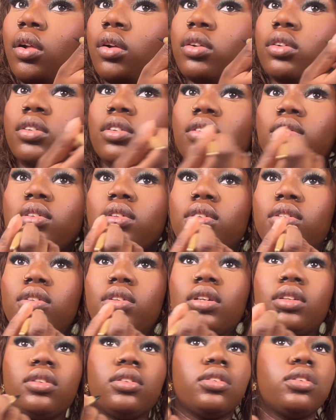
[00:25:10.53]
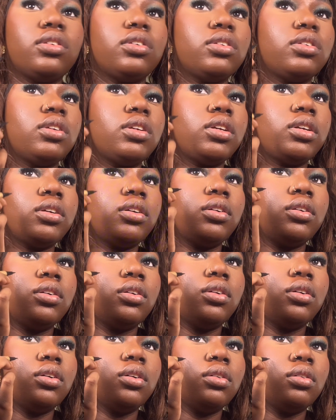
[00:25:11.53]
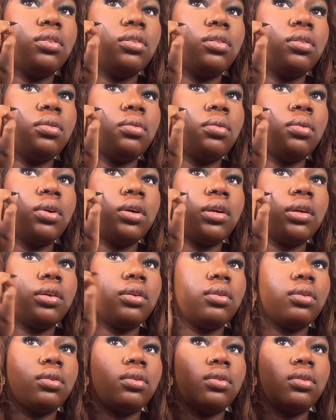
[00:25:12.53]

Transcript: Just because that's gonna take a while.